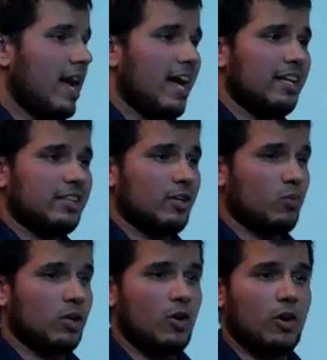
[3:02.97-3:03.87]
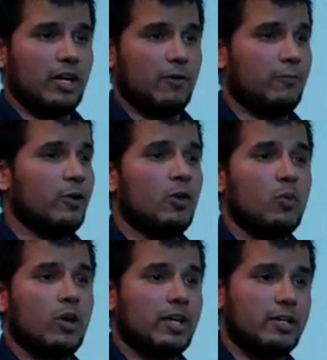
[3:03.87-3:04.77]
anything regarding
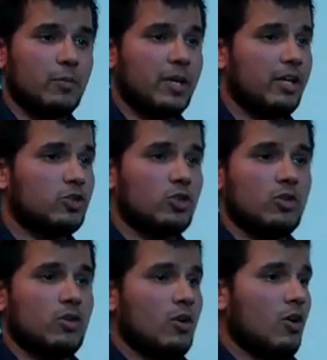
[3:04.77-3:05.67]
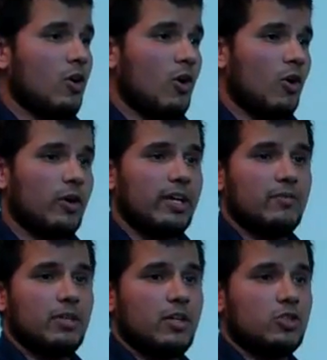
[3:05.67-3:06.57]
field work in your major, or
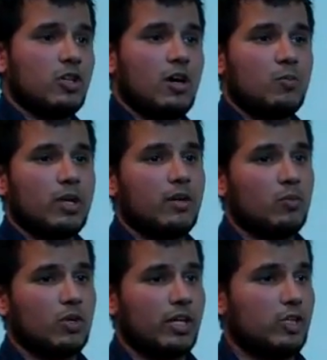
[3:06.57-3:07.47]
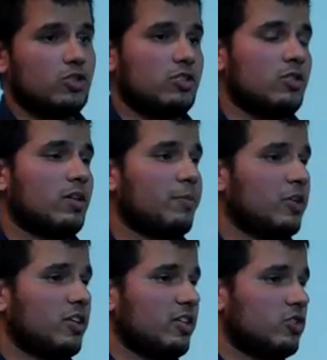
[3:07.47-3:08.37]
even a job in relations to
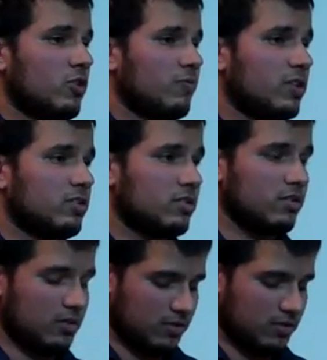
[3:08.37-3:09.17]
community service.